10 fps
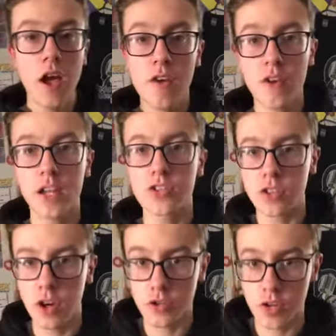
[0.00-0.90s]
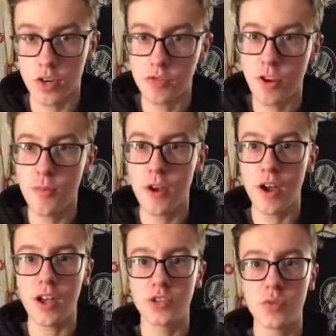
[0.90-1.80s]
Thank you to Kart Track Chroma,
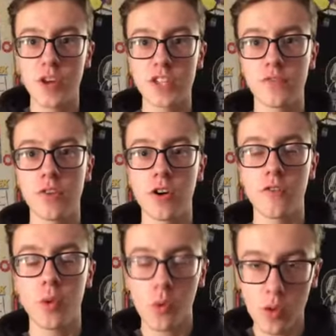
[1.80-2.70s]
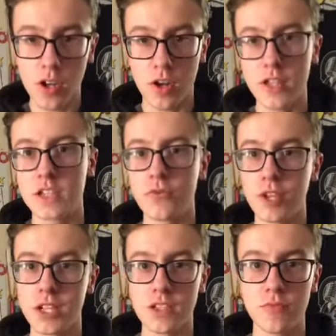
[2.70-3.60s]
as always, for organising
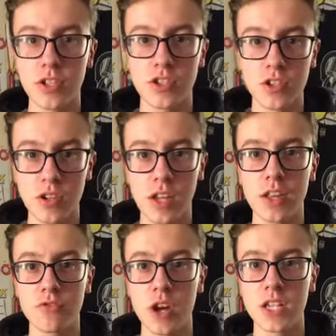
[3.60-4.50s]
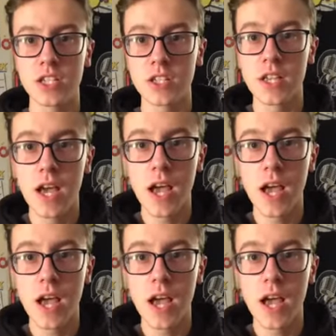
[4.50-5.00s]
these Junior League races